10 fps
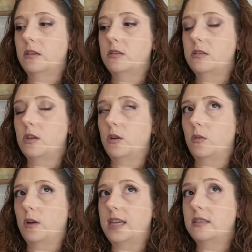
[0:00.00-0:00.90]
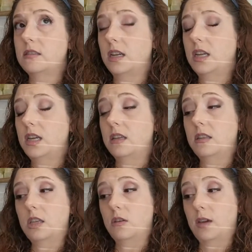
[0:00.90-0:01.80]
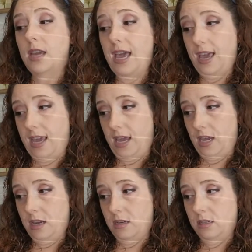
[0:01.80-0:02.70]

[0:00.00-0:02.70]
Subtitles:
So a study in the UK